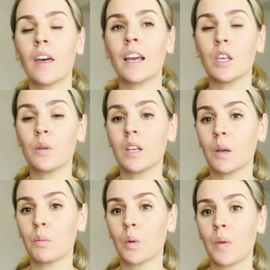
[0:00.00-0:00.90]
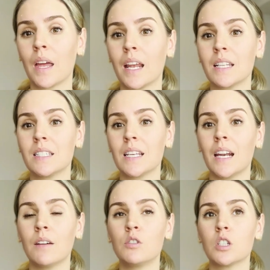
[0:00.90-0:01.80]
that you can implement instead
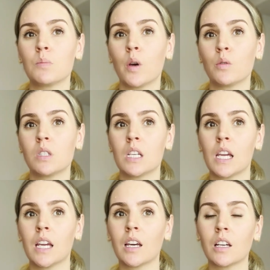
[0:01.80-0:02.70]
of just posting